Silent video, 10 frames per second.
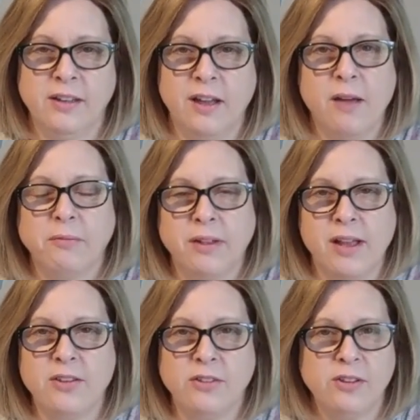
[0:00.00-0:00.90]
I'm glad
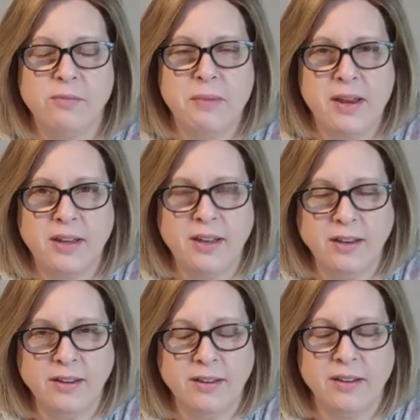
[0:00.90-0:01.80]
you could make it,
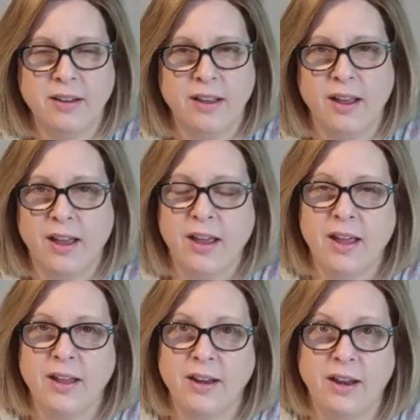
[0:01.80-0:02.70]

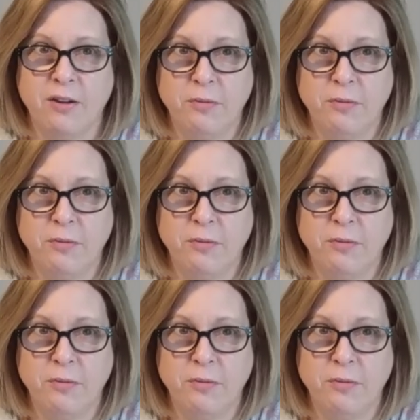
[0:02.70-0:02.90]
and I hope